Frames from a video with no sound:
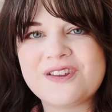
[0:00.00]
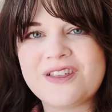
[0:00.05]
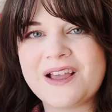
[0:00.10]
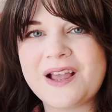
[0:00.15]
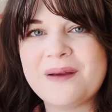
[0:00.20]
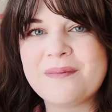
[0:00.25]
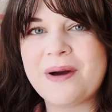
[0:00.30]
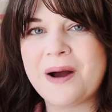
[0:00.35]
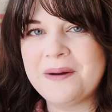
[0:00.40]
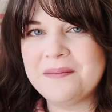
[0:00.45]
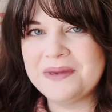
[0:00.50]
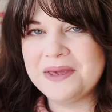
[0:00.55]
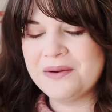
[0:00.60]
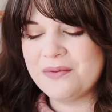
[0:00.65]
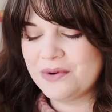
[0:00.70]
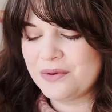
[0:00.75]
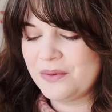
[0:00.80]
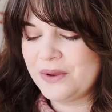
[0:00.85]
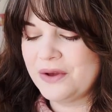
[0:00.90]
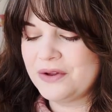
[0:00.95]
thing about me
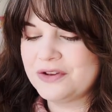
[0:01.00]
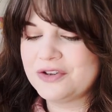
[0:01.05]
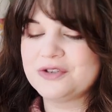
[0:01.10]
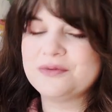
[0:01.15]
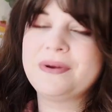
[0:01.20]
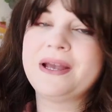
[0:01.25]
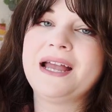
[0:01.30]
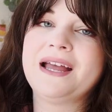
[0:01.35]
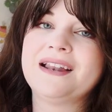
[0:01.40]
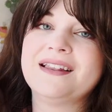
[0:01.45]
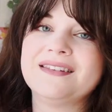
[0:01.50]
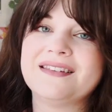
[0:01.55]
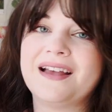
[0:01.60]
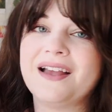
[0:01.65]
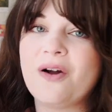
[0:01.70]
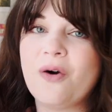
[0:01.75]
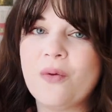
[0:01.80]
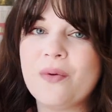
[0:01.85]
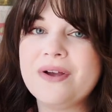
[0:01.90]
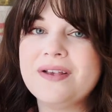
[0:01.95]
when we go to Japan is
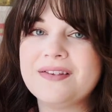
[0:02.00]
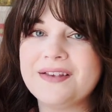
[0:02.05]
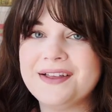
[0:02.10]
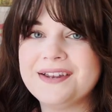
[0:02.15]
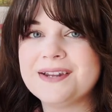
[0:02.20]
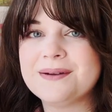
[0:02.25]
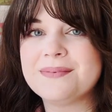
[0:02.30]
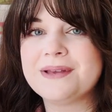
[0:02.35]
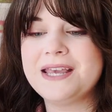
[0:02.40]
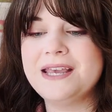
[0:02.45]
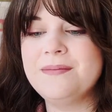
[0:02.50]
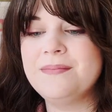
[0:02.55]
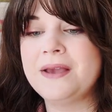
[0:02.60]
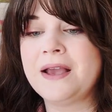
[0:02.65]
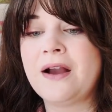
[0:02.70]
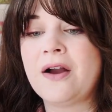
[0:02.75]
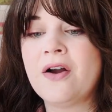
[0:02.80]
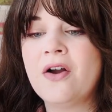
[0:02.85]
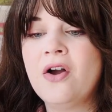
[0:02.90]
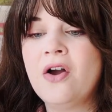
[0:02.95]
I always end up
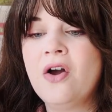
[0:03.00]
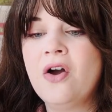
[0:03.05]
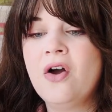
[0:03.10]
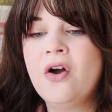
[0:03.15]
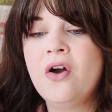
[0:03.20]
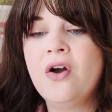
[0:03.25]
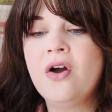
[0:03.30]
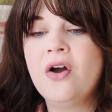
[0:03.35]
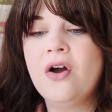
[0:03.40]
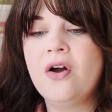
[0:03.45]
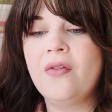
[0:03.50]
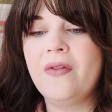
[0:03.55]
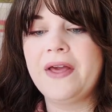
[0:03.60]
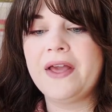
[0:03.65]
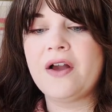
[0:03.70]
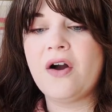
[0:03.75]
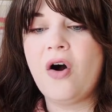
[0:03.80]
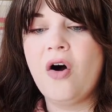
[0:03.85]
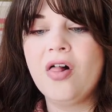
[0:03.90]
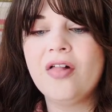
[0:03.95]
keeping
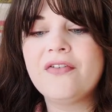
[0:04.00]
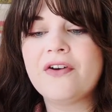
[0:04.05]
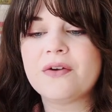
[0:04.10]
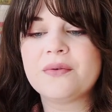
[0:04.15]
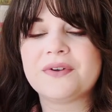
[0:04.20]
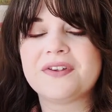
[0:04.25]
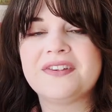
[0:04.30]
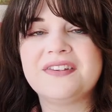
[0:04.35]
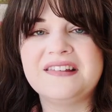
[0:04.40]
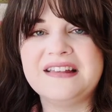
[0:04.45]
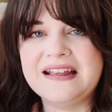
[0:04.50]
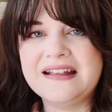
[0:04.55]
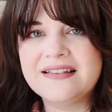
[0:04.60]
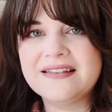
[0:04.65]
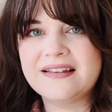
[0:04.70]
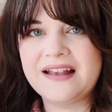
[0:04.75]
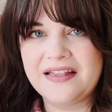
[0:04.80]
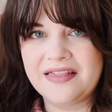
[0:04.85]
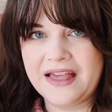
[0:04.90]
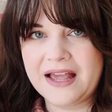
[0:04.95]
like all of our
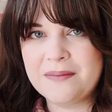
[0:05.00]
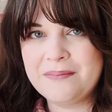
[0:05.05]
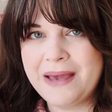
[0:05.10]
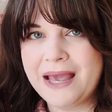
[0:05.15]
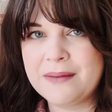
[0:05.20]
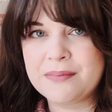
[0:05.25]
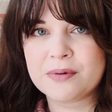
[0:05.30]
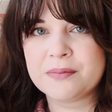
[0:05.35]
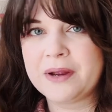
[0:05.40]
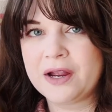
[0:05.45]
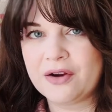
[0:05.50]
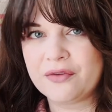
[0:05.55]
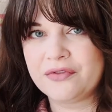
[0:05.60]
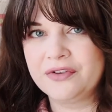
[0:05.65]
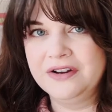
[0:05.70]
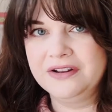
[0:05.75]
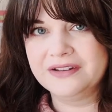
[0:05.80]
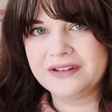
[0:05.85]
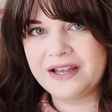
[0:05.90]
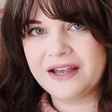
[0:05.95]
receipts and like paper
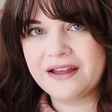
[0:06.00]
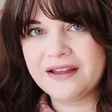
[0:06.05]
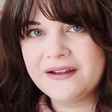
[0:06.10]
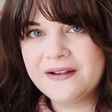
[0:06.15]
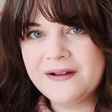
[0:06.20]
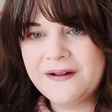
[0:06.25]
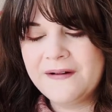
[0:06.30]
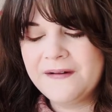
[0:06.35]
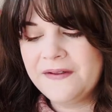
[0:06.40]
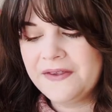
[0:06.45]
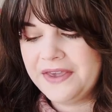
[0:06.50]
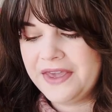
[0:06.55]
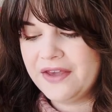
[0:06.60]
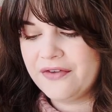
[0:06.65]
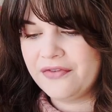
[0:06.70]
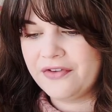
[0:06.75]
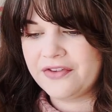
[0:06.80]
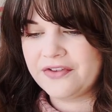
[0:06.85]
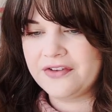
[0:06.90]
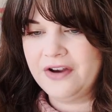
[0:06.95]
paraphernalia
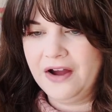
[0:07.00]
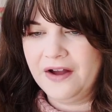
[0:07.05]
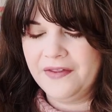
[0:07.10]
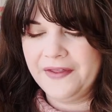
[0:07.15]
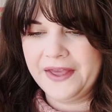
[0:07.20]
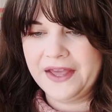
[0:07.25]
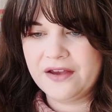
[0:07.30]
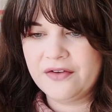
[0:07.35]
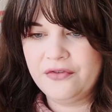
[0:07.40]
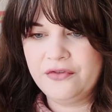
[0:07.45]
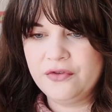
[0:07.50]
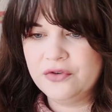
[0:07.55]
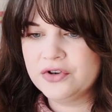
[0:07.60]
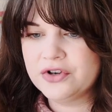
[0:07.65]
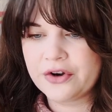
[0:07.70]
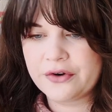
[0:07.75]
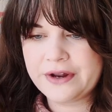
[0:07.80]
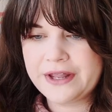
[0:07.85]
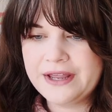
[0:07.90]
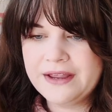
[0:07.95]
if it's not like food
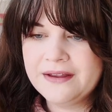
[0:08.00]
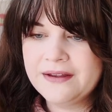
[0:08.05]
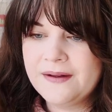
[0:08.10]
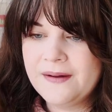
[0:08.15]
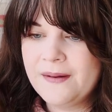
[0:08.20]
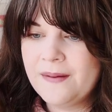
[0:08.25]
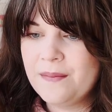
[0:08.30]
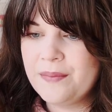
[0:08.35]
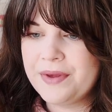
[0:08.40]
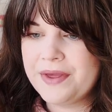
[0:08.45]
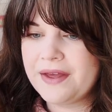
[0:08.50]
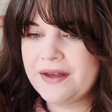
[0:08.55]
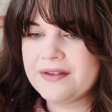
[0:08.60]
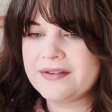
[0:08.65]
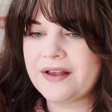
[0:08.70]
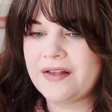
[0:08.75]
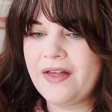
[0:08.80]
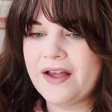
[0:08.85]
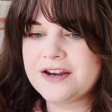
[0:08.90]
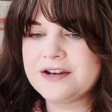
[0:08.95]
dirty
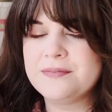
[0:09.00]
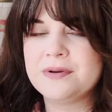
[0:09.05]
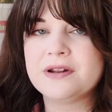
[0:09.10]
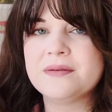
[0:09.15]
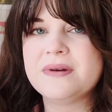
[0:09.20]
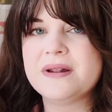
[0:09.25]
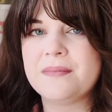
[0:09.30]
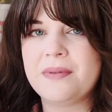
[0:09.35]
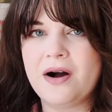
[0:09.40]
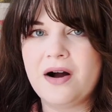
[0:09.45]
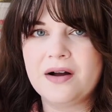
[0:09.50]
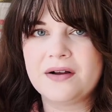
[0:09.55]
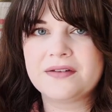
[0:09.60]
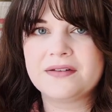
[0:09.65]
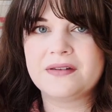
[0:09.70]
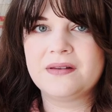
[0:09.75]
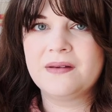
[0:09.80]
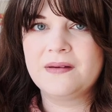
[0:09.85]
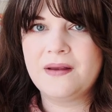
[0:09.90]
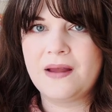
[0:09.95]
because I like to put them in a
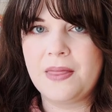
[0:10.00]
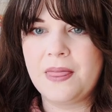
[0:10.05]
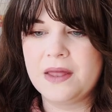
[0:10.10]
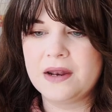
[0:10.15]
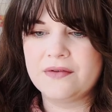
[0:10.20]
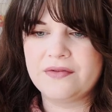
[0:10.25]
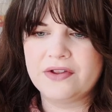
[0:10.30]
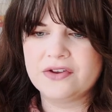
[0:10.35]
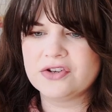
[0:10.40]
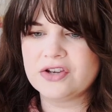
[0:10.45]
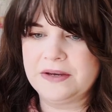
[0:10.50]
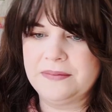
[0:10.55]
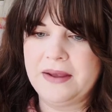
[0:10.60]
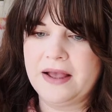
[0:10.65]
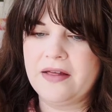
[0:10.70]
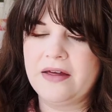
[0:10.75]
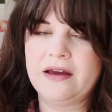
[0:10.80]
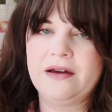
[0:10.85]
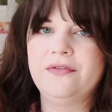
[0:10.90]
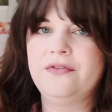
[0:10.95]
box and then eventually
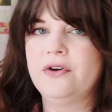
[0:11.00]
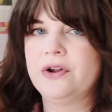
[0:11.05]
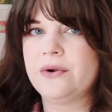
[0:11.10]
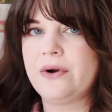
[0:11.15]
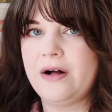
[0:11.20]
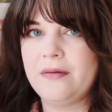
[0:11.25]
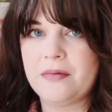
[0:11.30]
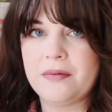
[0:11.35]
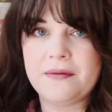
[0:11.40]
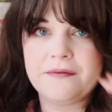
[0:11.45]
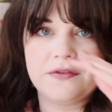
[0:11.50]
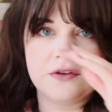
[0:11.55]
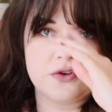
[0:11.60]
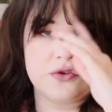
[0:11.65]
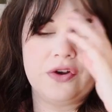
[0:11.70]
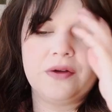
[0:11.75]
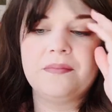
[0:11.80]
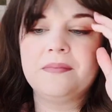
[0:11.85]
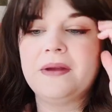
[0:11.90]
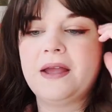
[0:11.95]
make like a photo album of the
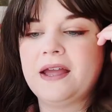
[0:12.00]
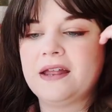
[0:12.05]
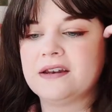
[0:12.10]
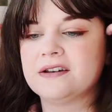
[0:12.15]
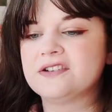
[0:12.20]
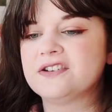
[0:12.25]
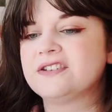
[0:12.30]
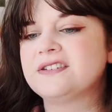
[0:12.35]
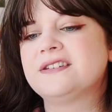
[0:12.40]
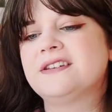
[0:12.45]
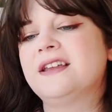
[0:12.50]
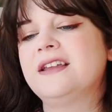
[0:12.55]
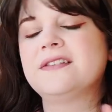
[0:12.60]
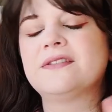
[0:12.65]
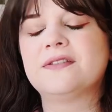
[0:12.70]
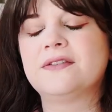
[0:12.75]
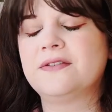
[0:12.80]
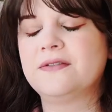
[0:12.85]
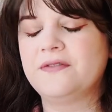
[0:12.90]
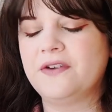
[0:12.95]
trip and just
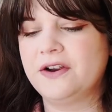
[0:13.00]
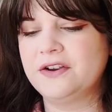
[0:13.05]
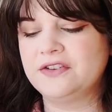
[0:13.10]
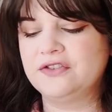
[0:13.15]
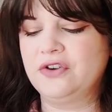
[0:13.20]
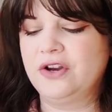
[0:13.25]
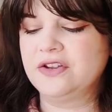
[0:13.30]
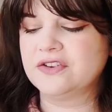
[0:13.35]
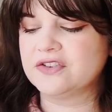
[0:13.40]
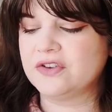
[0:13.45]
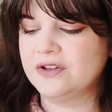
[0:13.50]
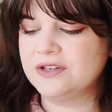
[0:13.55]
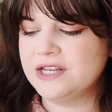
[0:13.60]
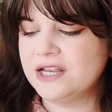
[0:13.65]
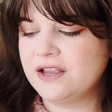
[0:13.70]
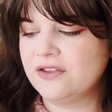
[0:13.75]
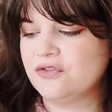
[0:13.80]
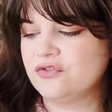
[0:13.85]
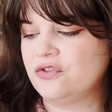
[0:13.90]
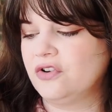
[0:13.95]
it's very strange. So I
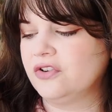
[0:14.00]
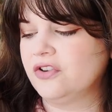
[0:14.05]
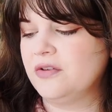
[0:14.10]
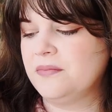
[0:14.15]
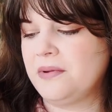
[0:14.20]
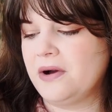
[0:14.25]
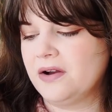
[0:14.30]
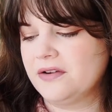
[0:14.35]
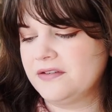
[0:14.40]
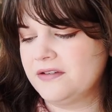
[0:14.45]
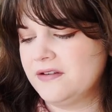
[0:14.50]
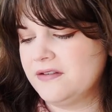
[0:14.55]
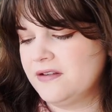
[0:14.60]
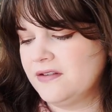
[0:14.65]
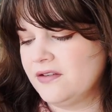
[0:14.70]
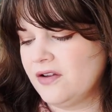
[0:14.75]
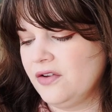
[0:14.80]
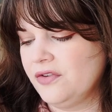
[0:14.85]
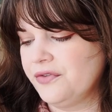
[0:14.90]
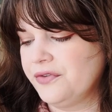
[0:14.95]
deconstruct the box because
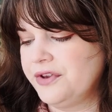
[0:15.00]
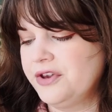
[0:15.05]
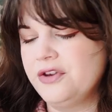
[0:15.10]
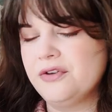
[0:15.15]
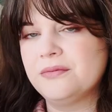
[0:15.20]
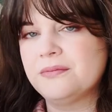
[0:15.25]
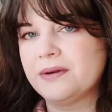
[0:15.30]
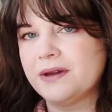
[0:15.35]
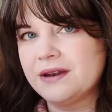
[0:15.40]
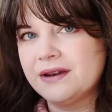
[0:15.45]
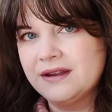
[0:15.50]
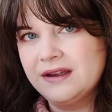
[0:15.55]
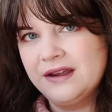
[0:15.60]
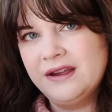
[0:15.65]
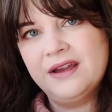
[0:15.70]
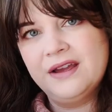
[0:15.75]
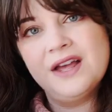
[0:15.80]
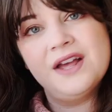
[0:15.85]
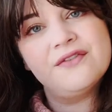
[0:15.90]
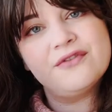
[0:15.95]
it's also cute, but
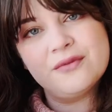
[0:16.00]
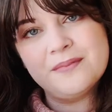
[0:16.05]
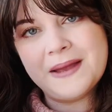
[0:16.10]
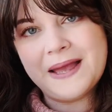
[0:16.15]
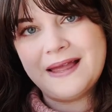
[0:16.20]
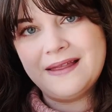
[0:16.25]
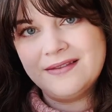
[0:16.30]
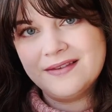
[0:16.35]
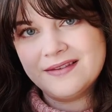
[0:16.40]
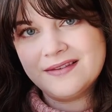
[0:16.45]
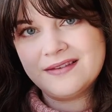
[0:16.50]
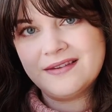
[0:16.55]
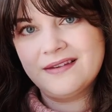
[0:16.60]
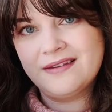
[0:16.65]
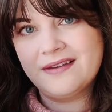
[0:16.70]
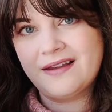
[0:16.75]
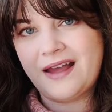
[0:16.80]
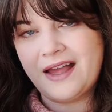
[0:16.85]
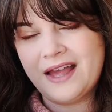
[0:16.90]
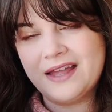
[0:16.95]
for pens,
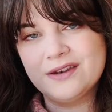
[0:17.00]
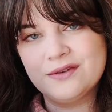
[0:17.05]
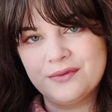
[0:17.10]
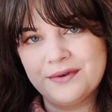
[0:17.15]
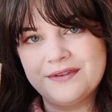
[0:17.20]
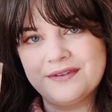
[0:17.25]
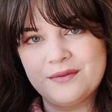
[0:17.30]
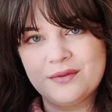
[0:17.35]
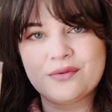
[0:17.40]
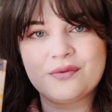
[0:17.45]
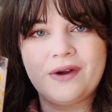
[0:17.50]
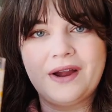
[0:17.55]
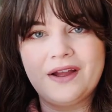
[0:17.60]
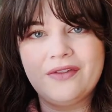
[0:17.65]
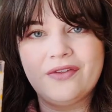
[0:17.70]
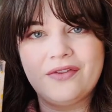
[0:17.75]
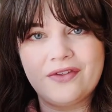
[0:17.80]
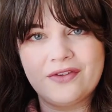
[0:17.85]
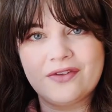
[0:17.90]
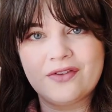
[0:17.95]
I had to reason with
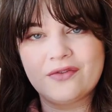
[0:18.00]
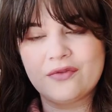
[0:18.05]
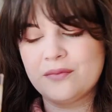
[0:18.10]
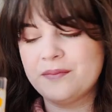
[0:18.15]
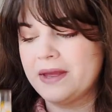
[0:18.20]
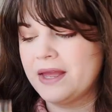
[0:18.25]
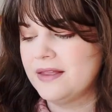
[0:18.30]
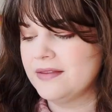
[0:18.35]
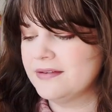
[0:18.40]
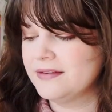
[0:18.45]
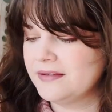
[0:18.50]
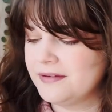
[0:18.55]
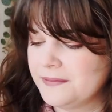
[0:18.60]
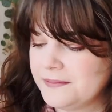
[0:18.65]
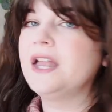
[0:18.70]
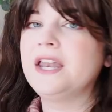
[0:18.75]
Ryan that this is for pens.